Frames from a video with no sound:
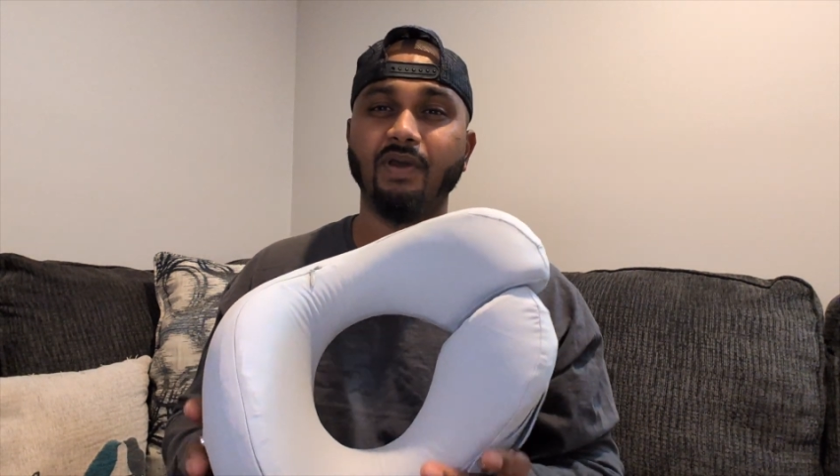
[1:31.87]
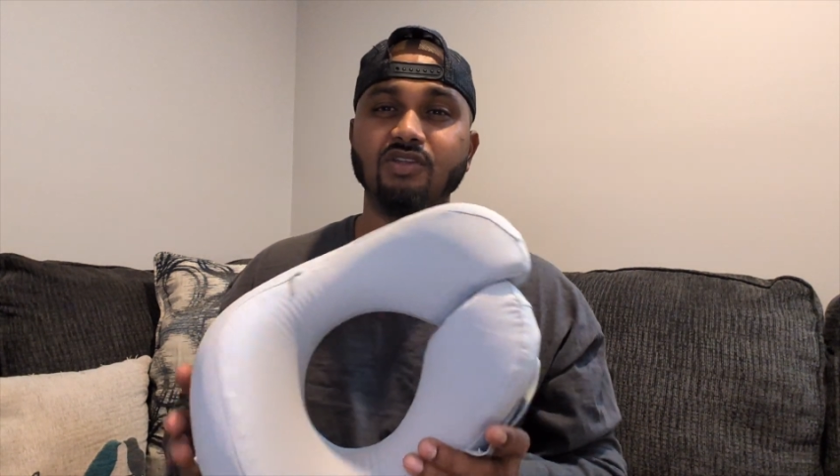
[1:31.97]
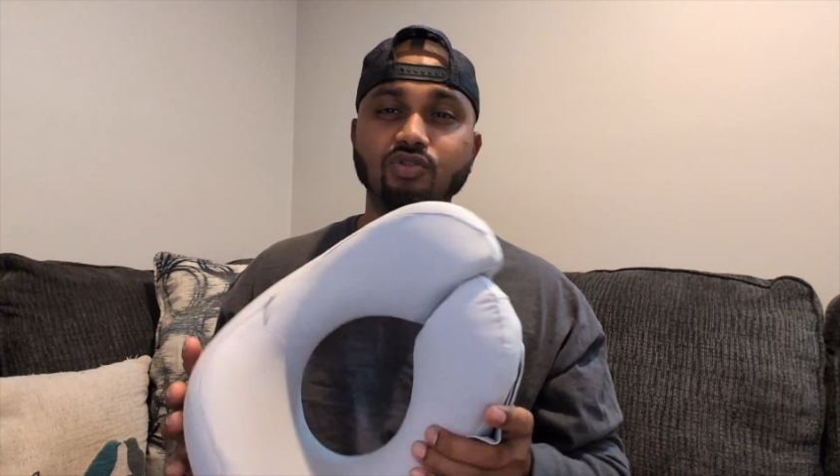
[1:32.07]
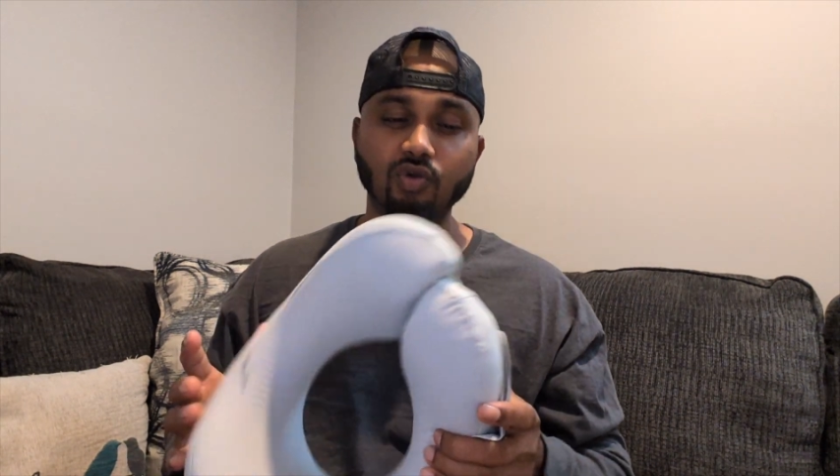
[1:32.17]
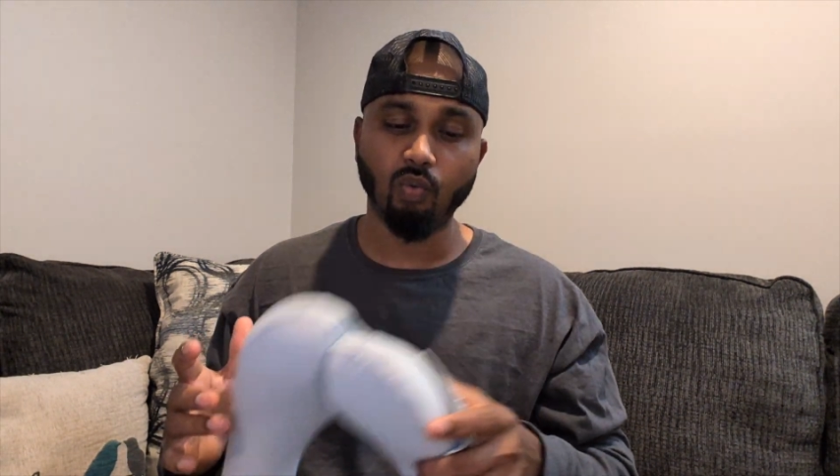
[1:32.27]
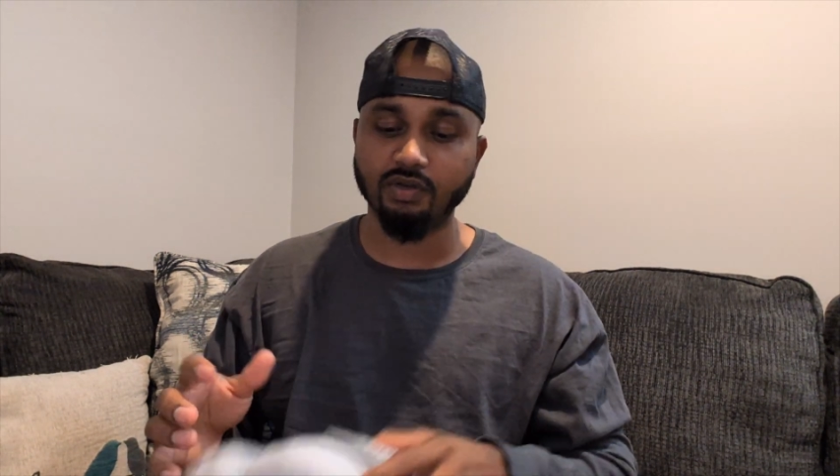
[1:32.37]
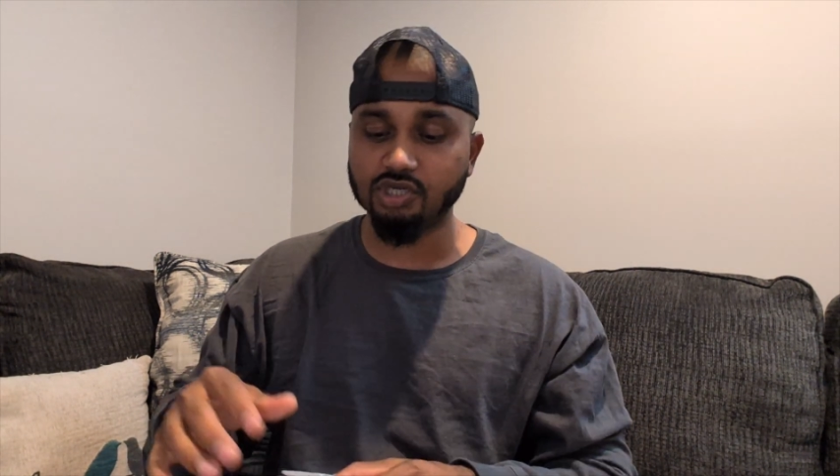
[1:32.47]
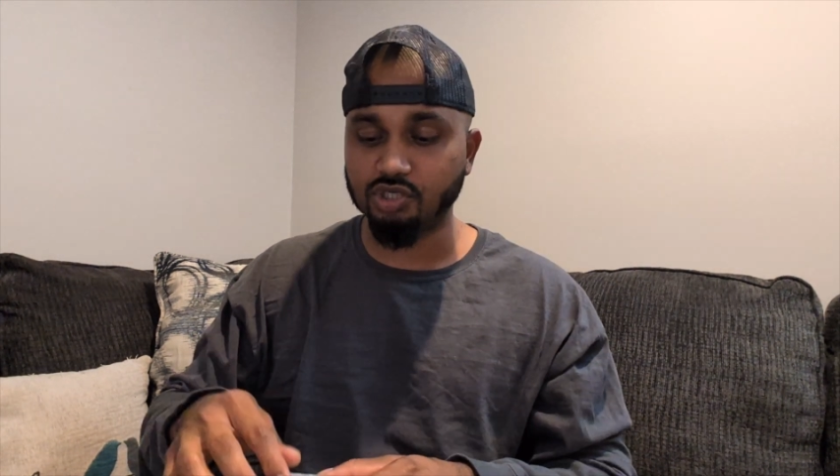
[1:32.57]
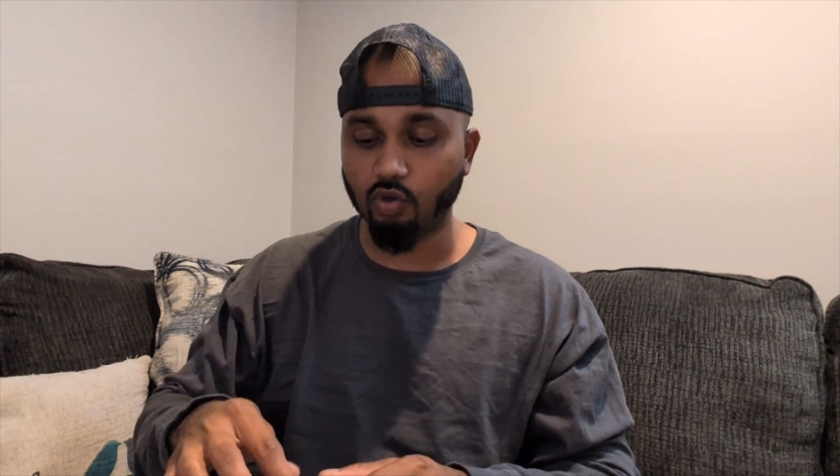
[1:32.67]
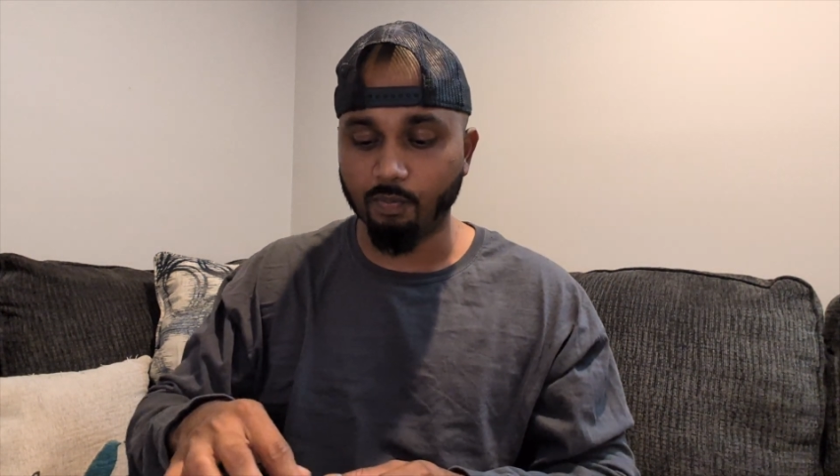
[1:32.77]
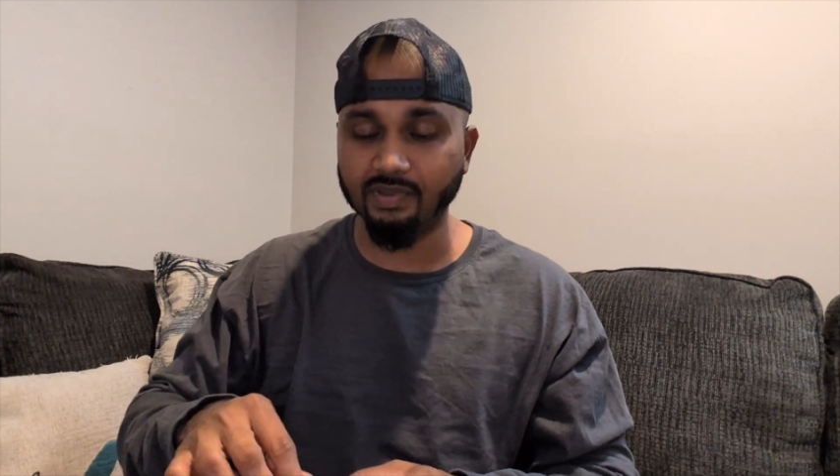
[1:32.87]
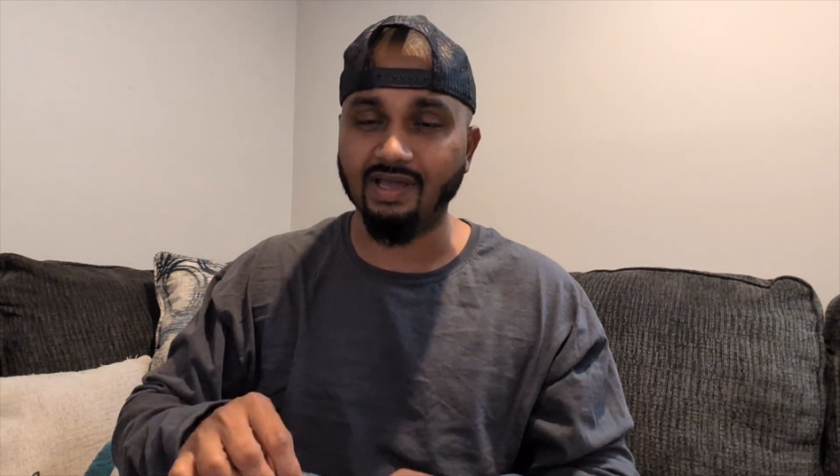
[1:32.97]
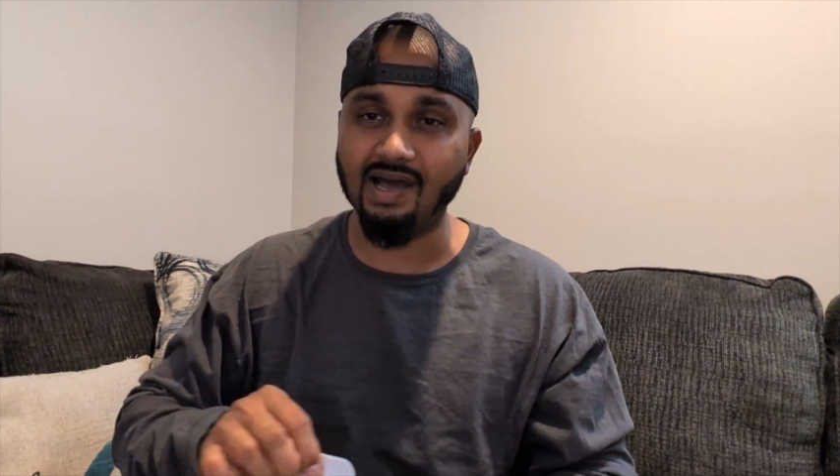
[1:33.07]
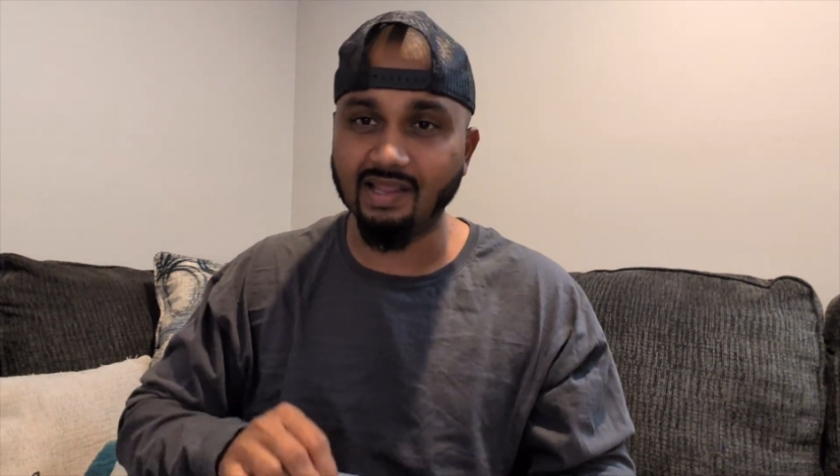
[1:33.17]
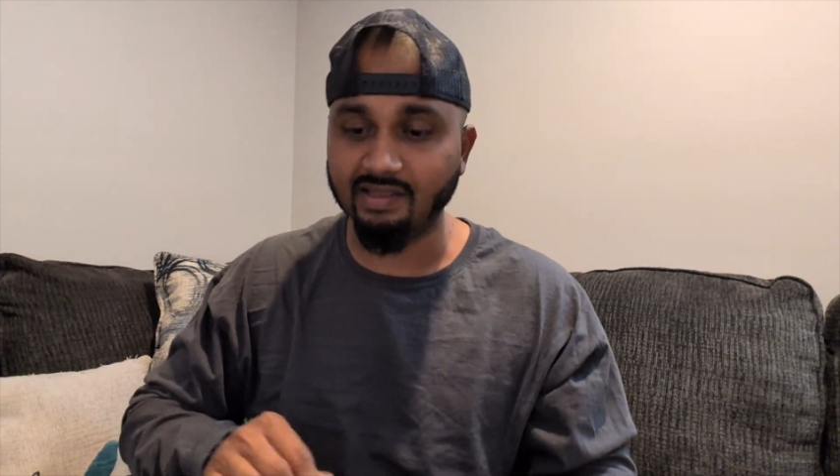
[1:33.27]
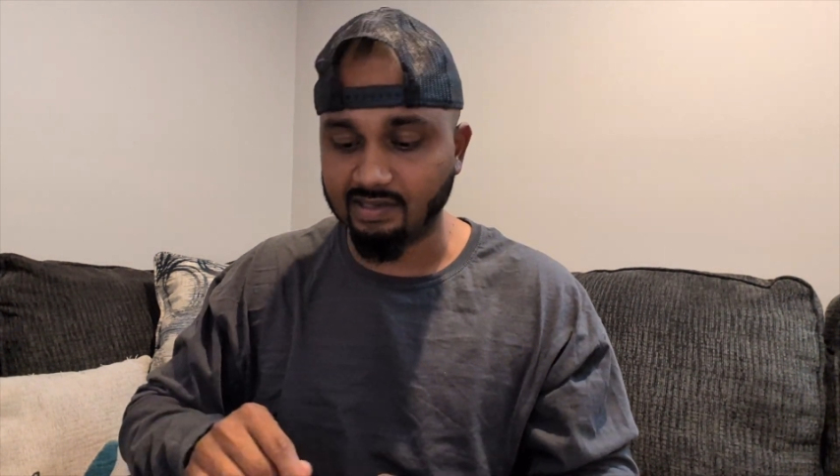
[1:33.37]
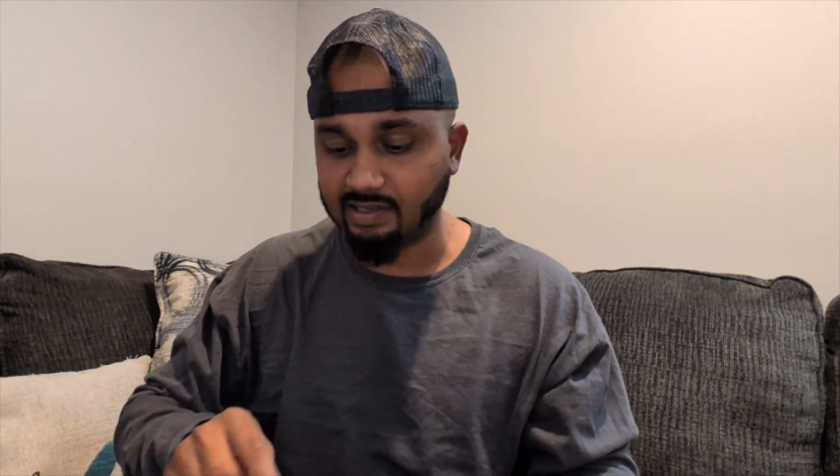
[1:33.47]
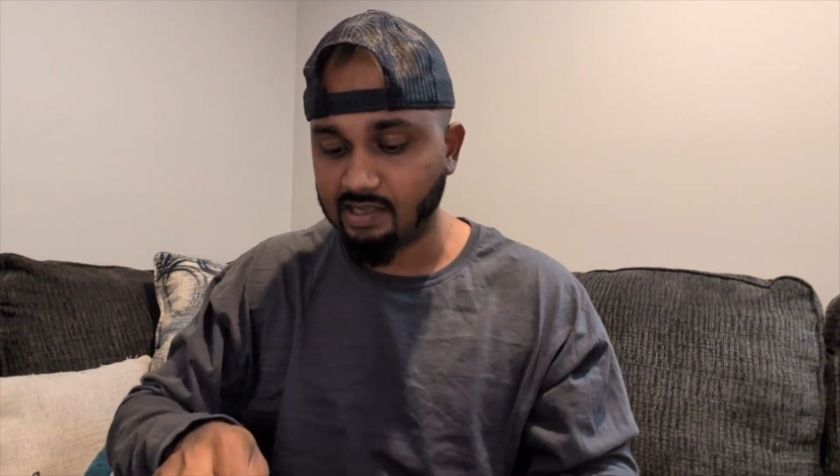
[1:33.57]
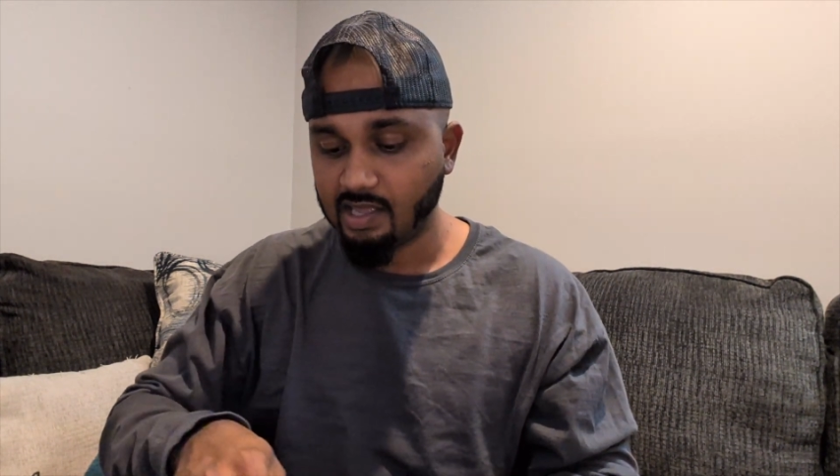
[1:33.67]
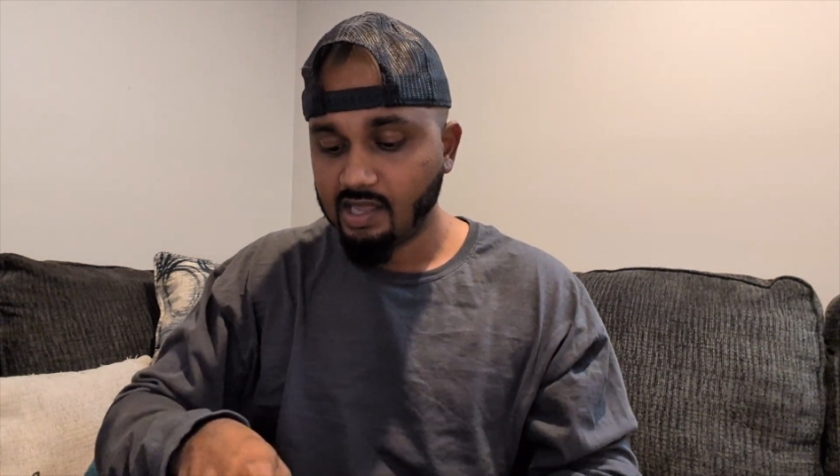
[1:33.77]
and you don't want to show up at the holiday